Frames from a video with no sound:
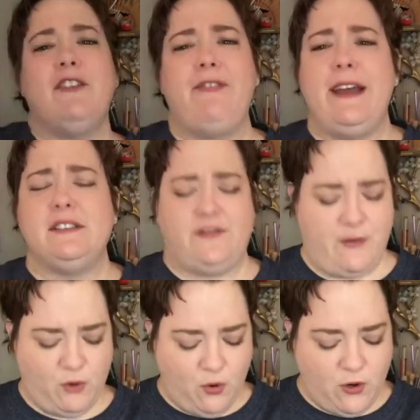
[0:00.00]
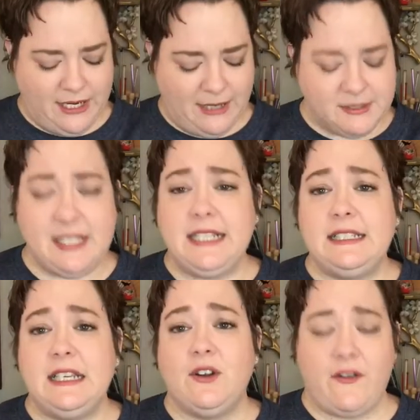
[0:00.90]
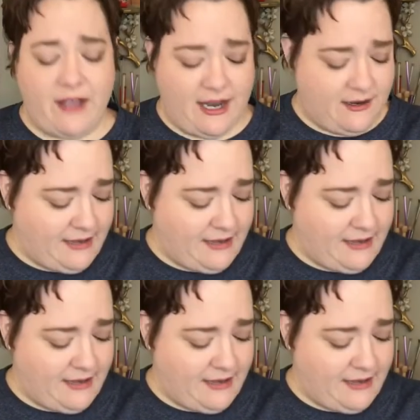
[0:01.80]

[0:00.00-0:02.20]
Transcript: fails. If I'm recording, I'm sneezing or I've got